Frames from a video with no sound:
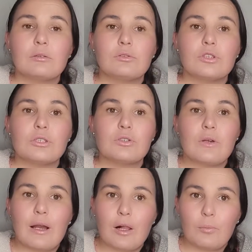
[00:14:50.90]
just to
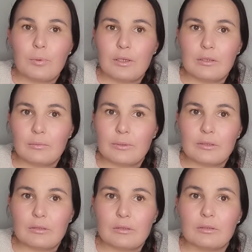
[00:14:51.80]
help a little bit,
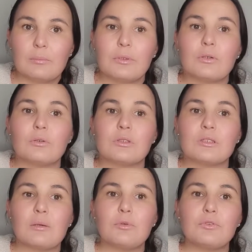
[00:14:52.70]
because
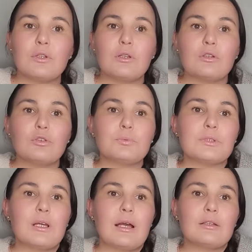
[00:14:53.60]
some of the loops
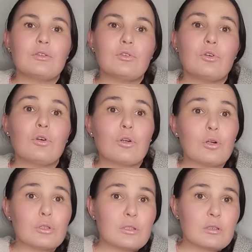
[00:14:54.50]
had to
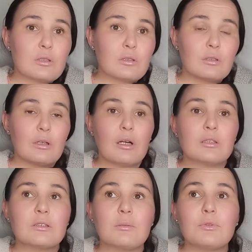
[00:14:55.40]
cross,
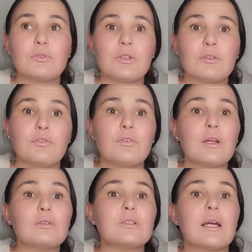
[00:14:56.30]
some of the
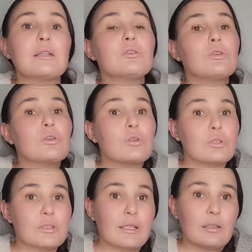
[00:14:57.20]
floats had to cross
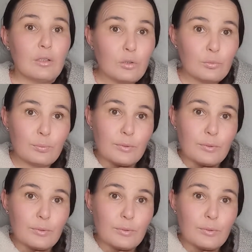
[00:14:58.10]
that loop.